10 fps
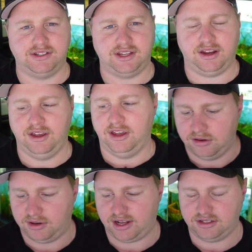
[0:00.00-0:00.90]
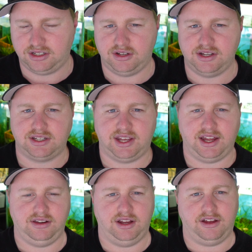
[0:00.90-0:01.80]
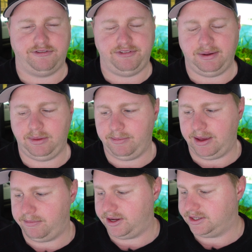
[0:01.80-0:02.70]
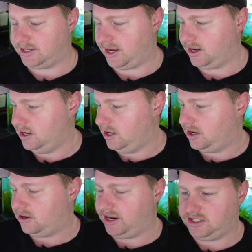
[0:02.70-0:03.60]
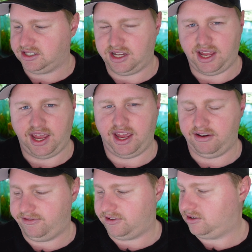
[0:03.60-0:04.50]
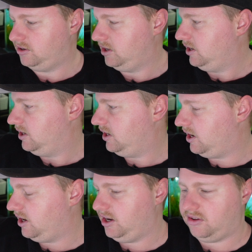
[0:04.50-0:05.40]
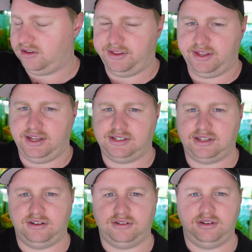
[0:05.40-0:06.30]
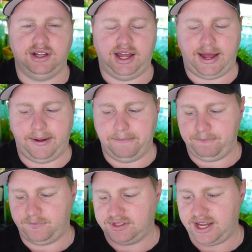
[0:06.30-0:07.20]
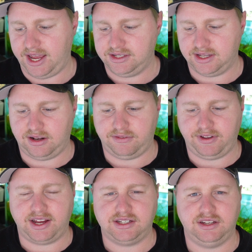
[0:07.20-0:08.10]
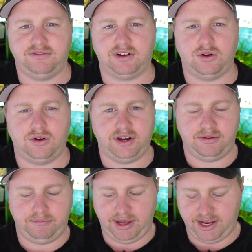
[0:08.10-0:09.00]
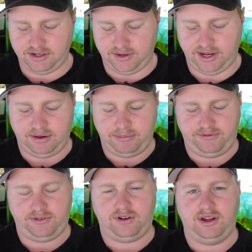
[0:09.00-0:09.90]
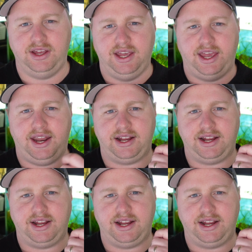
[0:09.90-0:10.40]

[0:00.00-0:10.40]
So what I'll do is get, a family member, say, all right, just a handful, in all of these little tanks, and I've actually recorded me doing it before and